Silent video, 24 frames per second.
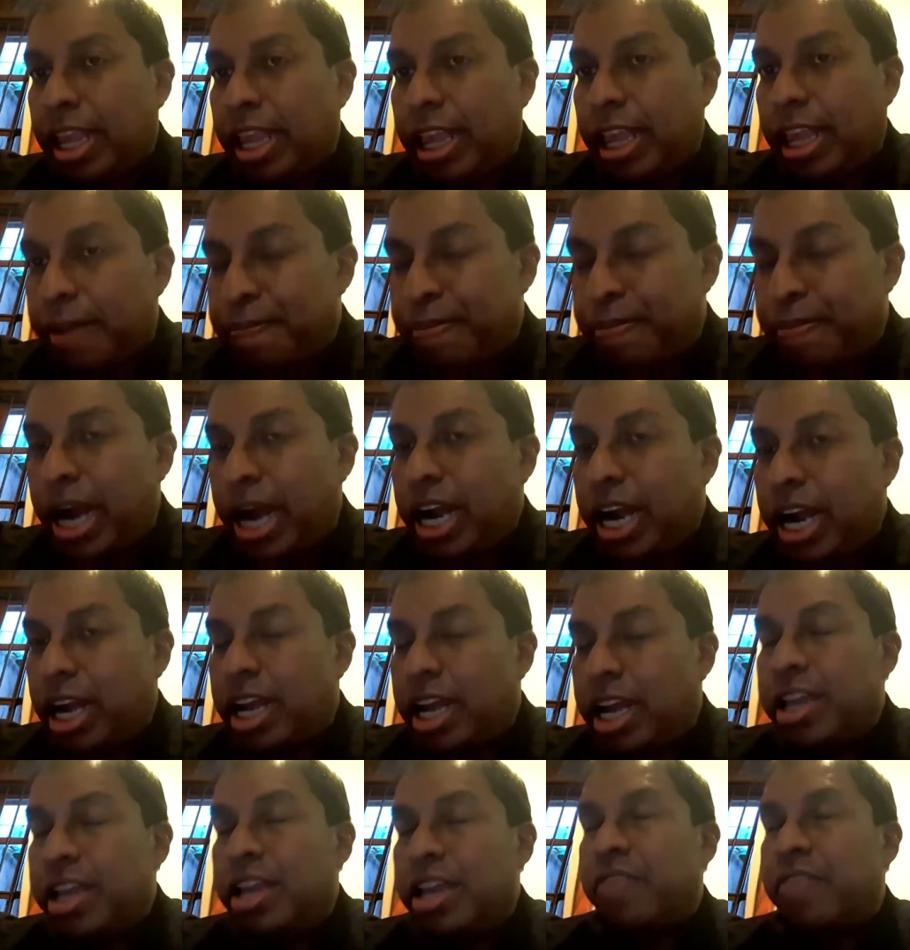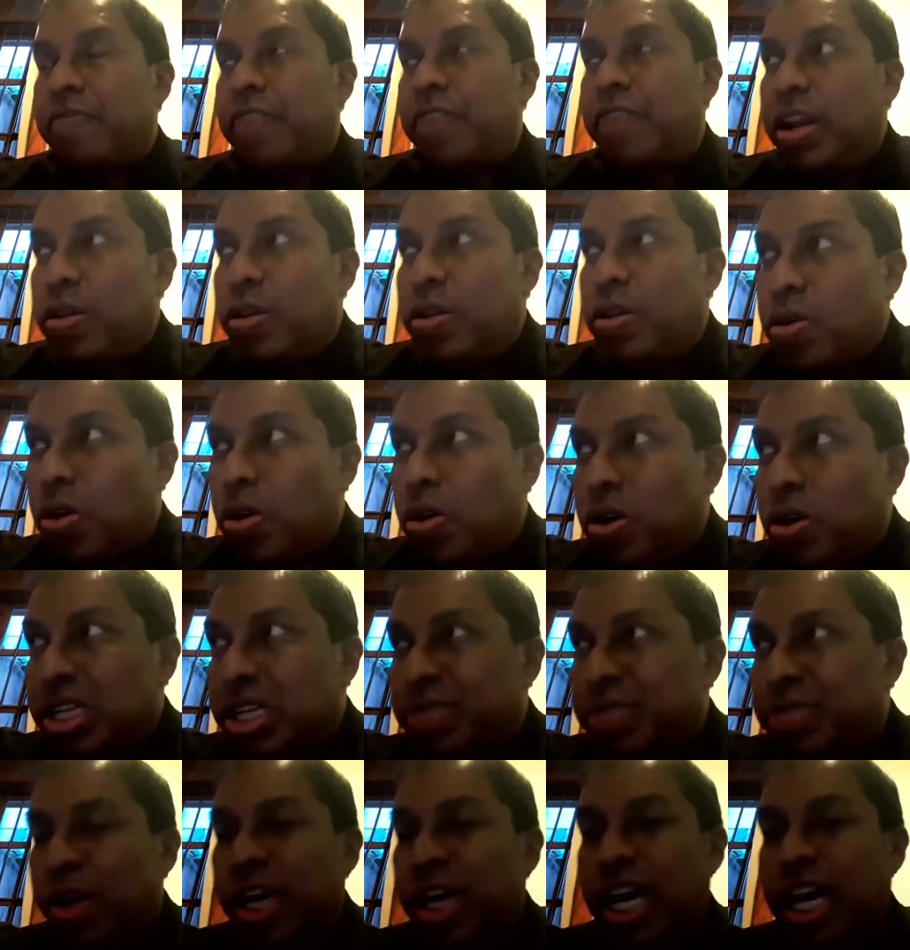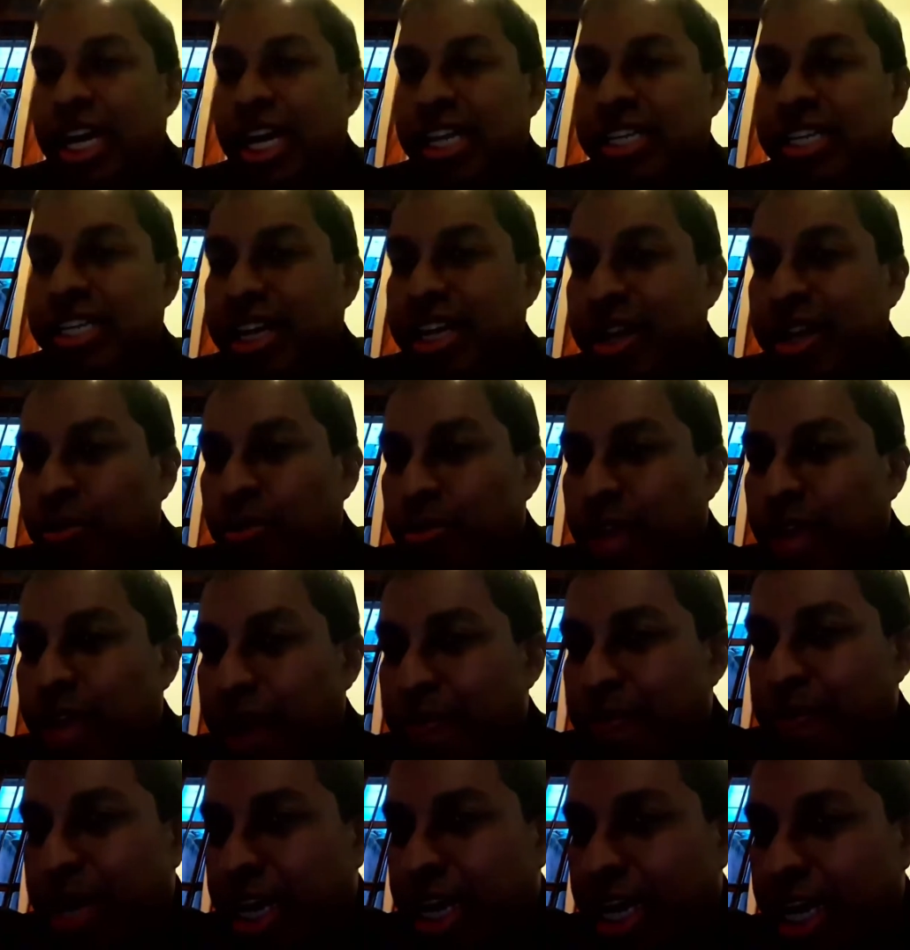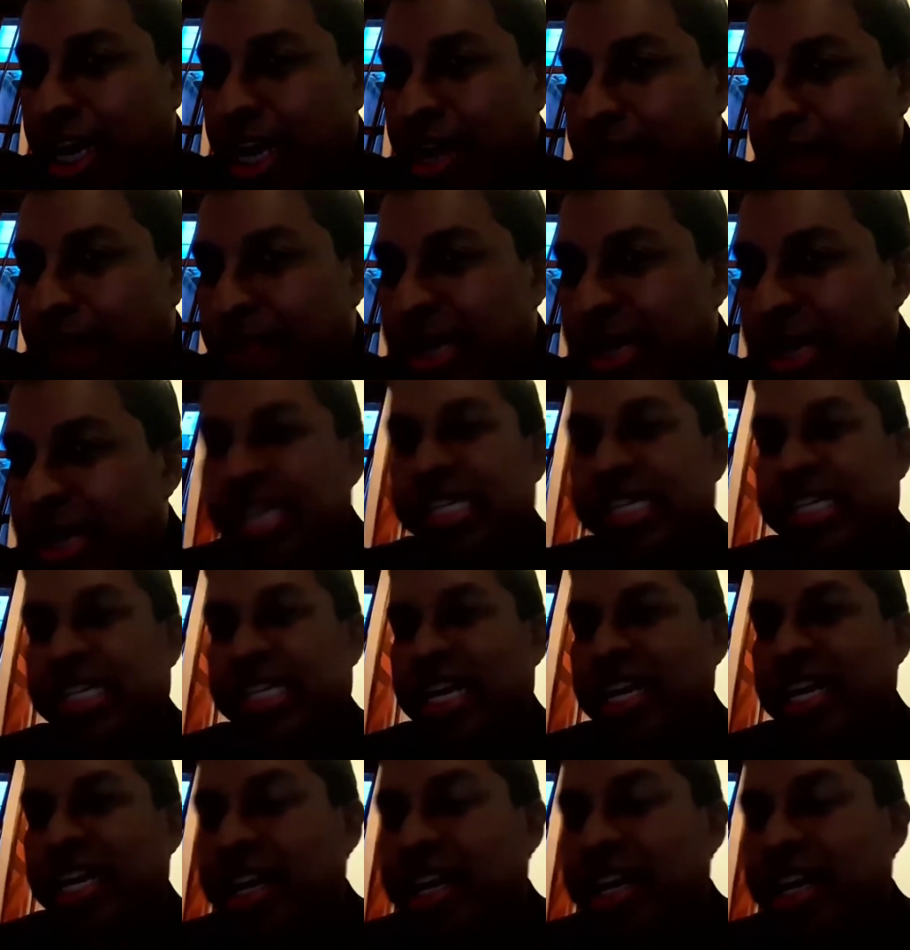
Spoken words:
But when you cause bodily injury to that particular person,